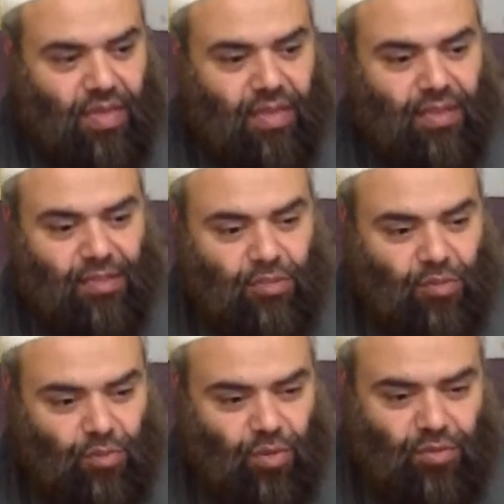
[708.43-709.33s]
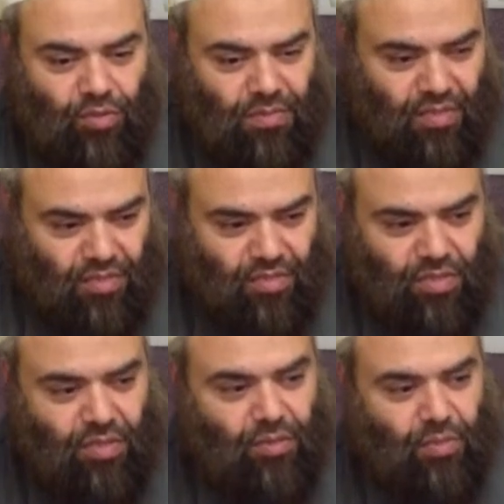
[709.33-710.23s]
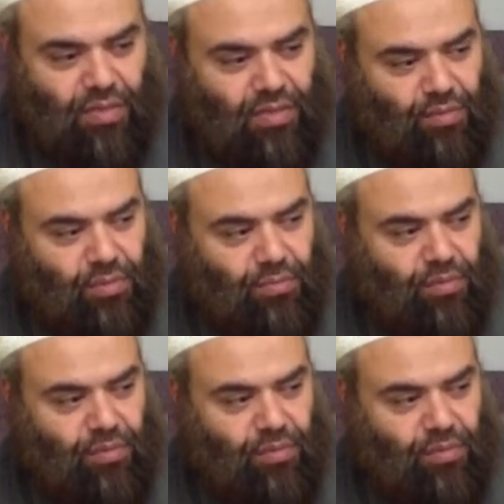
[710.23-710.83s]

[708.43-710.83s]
And to know and to be concerned what will